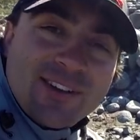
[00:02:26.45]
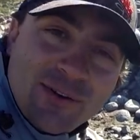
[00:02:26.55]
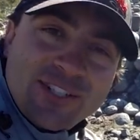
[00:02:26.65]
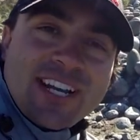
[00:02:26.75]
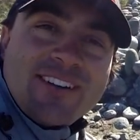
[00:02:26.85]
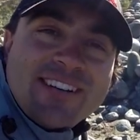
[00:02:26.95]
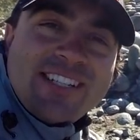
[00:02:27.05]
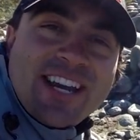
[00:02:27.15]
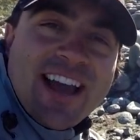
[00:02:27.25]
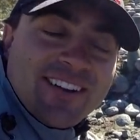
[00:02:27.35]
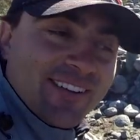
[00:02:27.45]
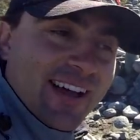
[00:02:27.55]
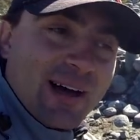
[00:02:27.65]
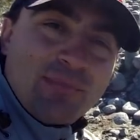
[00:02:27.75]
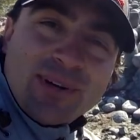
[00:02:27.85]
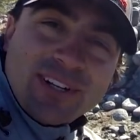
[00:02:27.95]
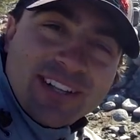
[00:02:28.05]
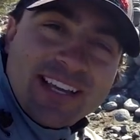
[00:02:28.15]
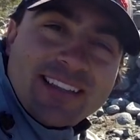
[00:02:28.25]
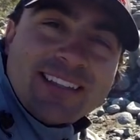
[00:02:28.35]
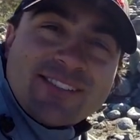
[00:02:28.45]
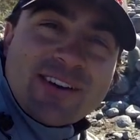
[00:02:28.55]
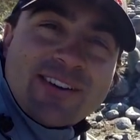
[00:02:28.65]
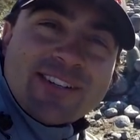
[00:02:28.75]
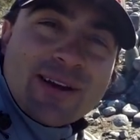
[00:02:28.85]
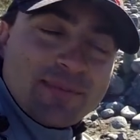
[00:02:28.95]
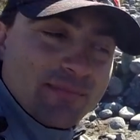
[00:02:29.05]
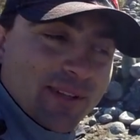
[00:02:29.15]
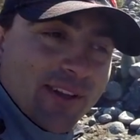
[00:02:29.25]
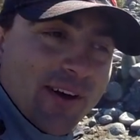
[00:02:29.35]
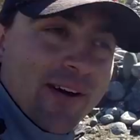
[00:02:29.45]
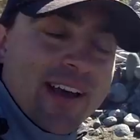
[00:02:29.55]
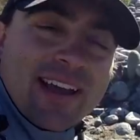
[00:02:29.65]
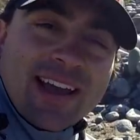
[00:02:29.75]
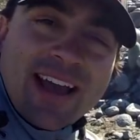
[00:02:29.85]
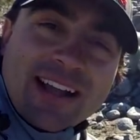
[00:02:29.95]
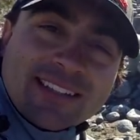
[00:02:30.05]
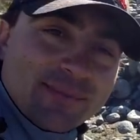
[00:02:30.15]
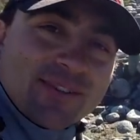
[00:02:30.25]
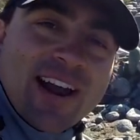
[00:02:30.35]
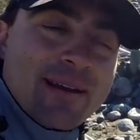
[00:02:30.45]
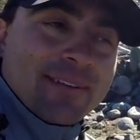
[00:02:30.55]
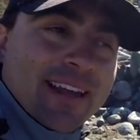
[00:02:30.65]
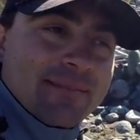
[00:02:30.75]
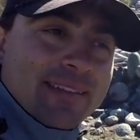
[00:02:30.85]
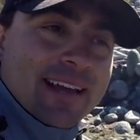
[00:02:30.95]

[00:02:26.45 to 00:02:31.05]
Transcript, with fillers: Go check out his channel. I'll put a link in the description below and subscribe to him.